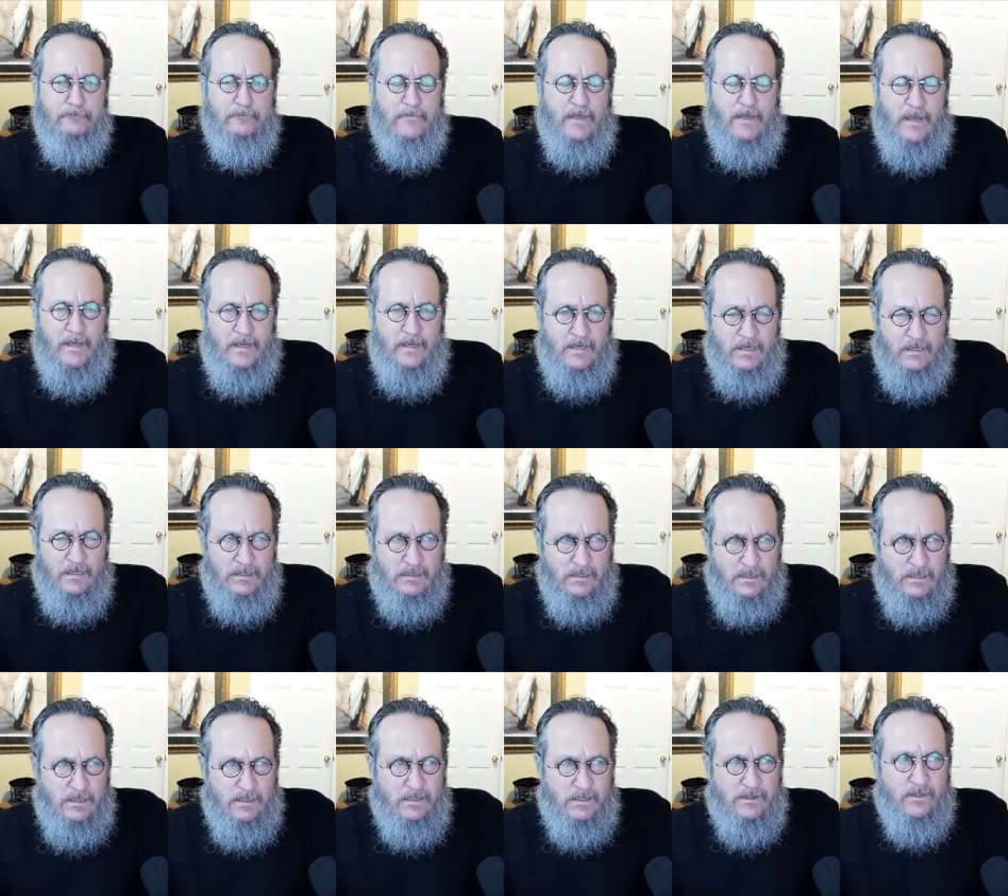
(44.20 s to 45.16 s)
he,
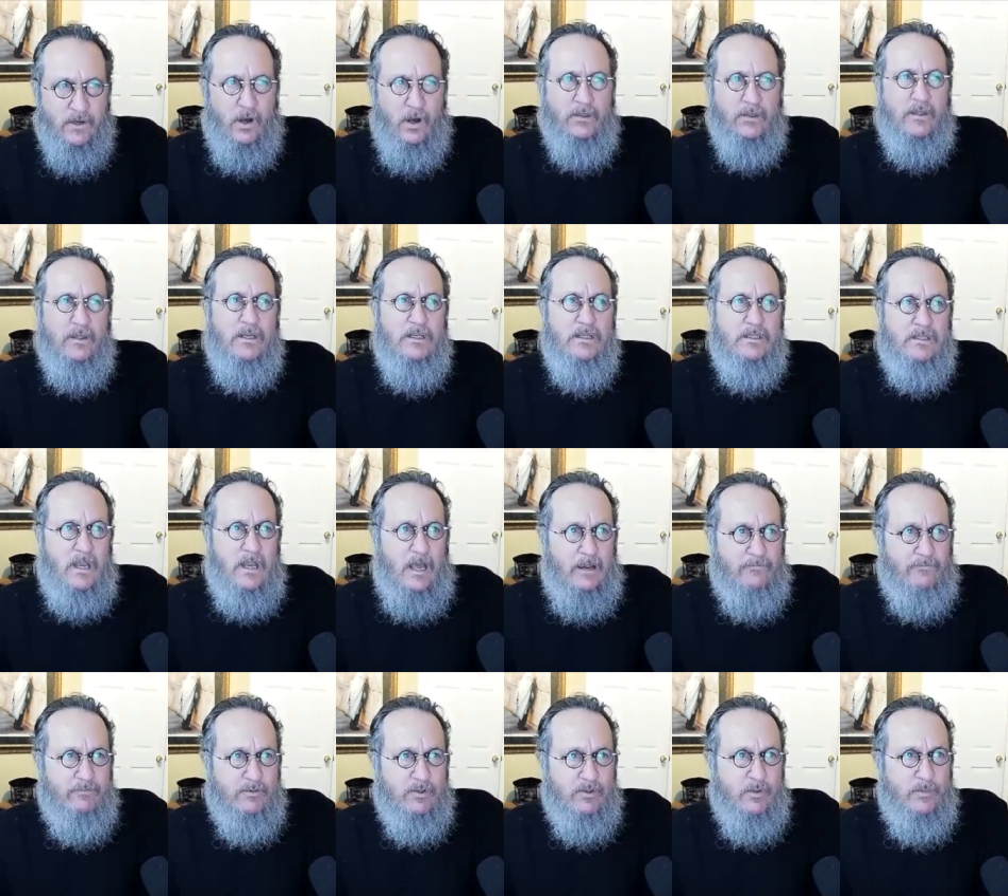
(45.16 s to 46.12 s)
he, thought that his
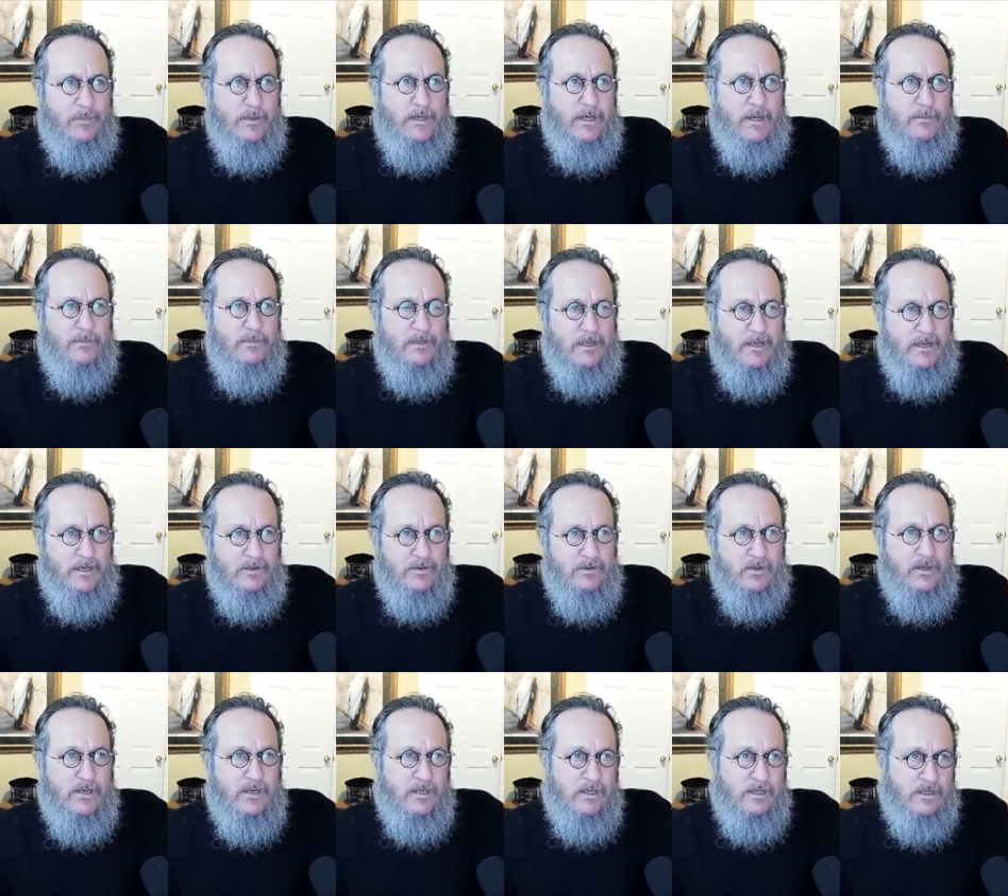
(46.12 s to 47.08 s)
life was going to become in danger,
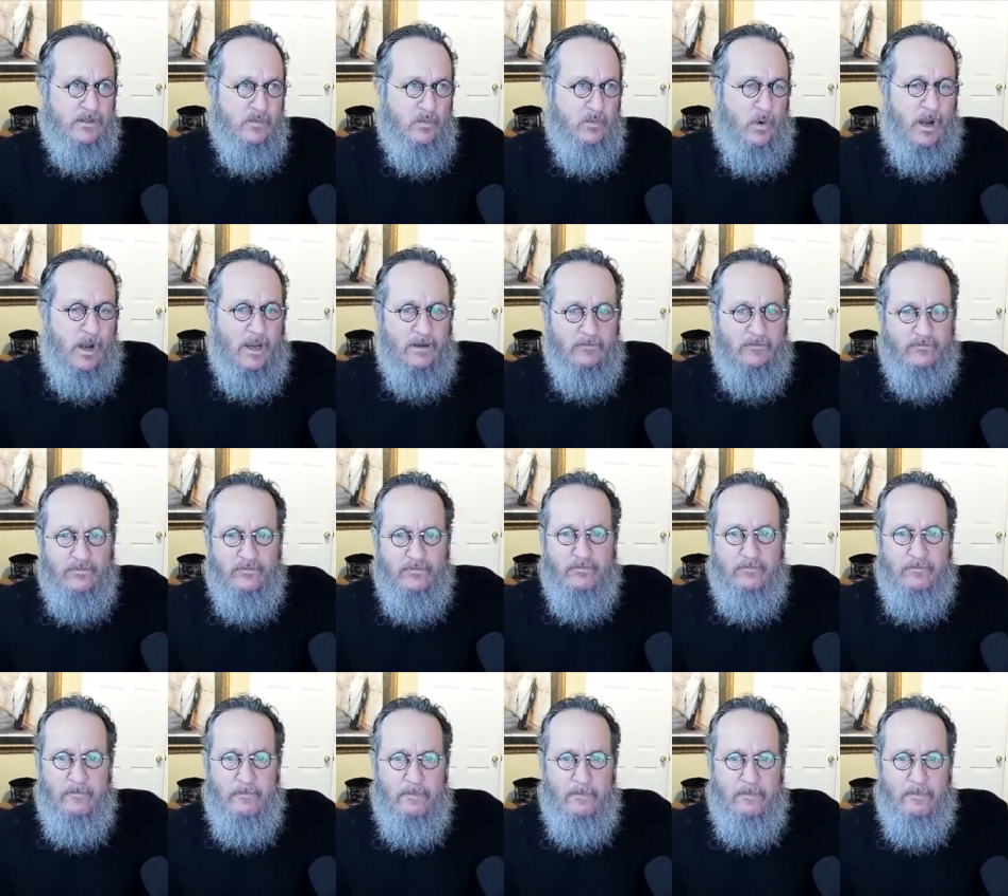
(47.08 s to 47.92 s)
he and his wife,